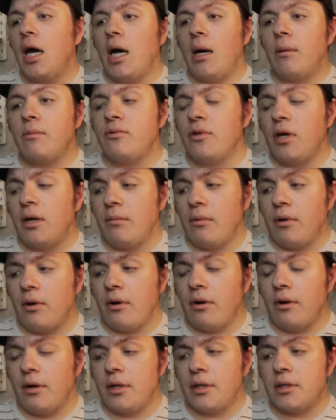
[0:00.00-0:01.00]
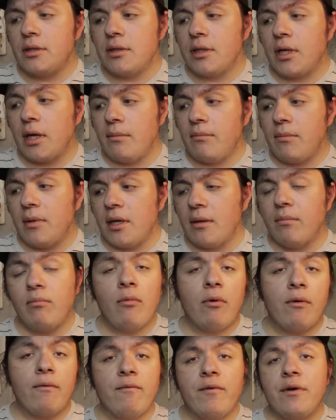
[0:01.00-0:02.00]
I'm trying my hardest to kind of make
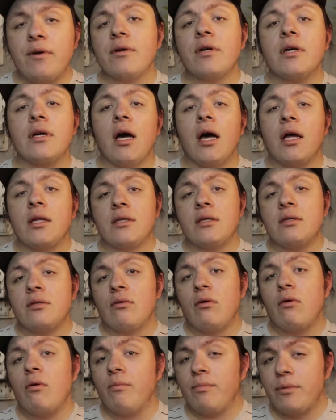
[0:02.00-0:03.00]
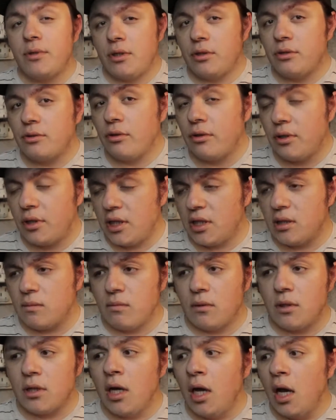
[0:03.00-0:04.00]
more frequent content, so hopefully you enjoy this
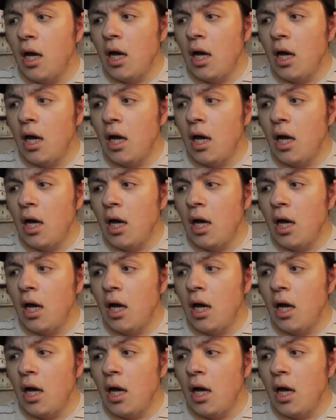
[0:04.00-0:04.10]
one.